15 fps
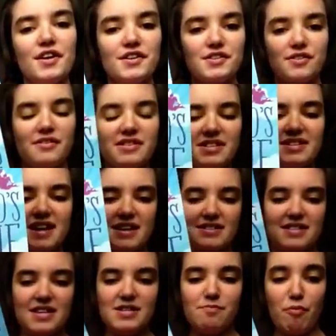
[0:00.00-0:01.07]
So as it says,
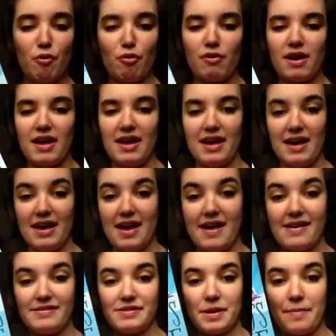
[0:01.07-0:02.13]
this book
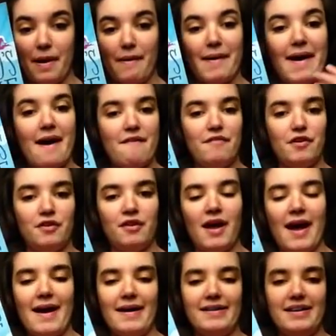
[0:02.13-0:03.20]
is about heaven,
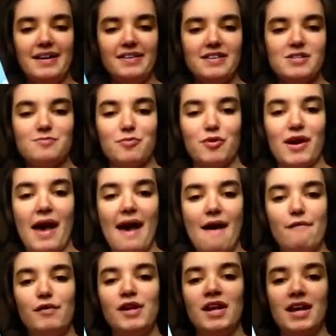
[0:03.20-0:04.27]
and in this book,
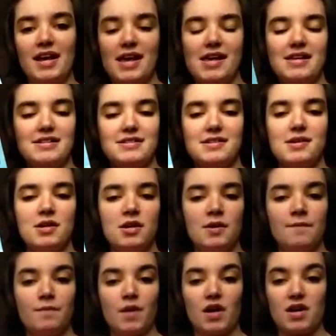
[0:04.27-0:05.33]
heaven is
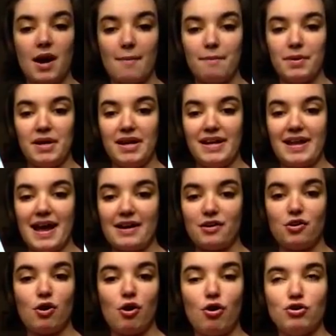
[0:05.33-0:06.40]
a company,
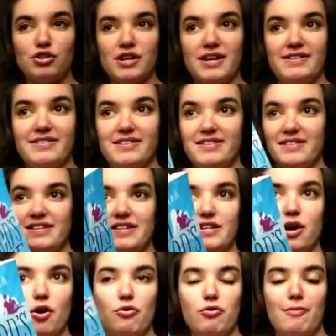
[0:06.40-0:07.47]
and God is the
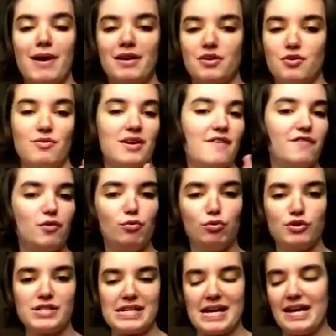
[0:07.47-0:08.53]
CEO, the manager, whatever you want
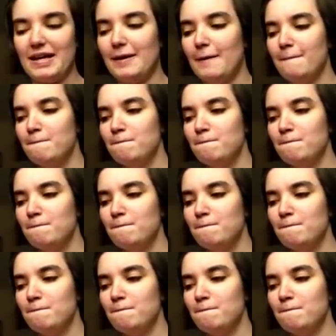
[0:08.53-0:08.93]
to say.